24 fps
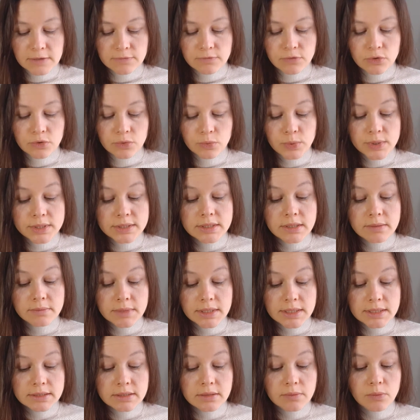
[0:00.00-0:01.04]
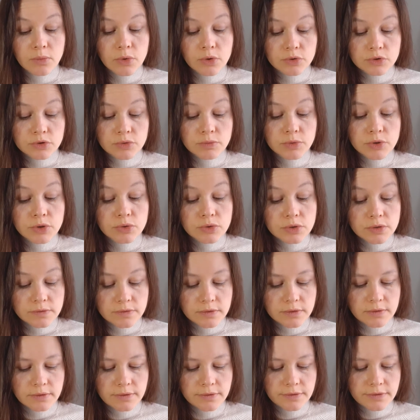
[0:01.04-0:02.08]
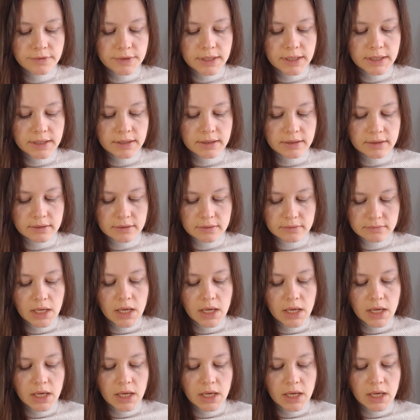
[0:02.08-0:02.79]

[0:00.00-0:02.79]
For wisdom is a most beautiful thing,